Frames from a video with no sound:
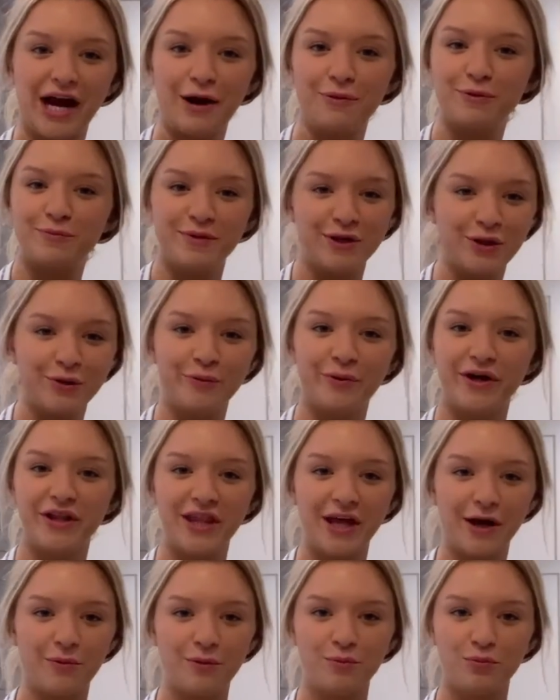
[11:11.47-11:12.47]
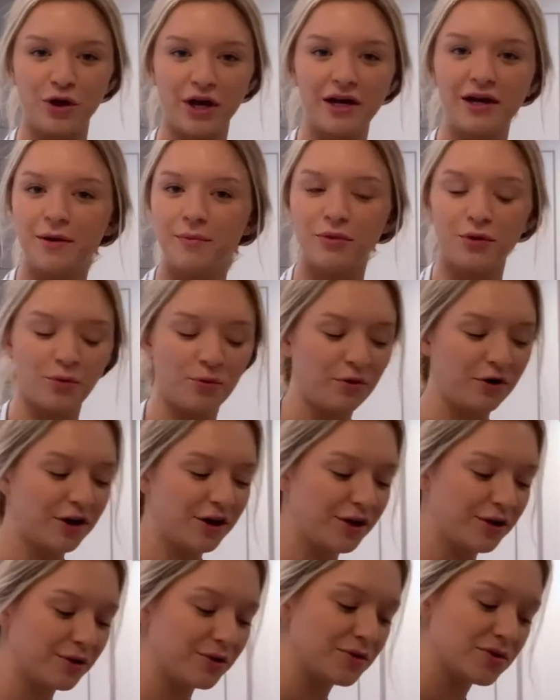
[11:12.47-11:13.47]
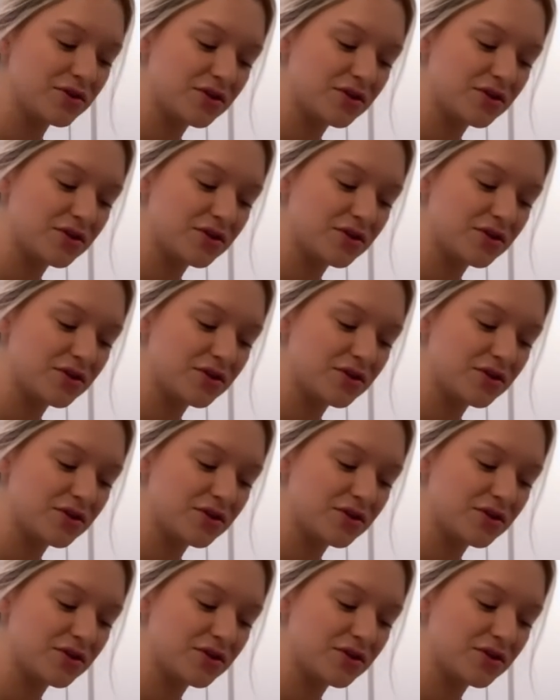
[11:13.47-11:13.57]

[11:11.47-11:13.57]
I would be the one that would break up the Oreos.